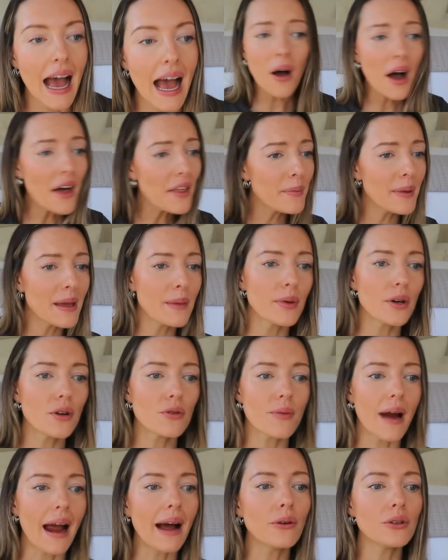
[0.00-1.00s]
Other people
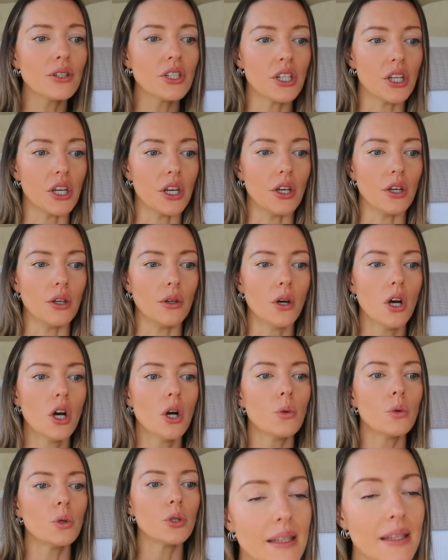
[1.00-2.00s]
around you
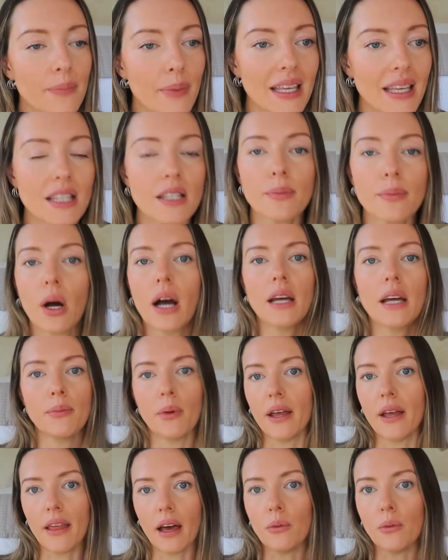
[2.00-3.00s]
will be inspired
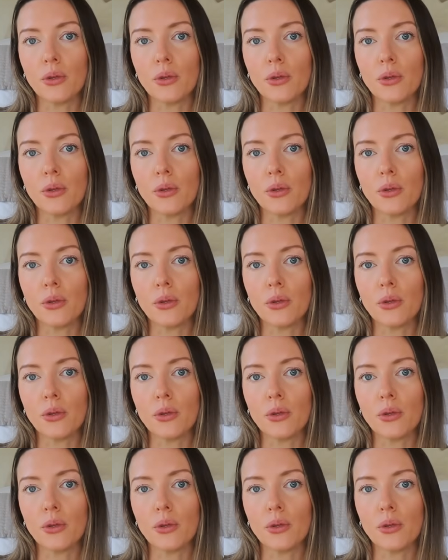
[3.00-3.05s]
by that,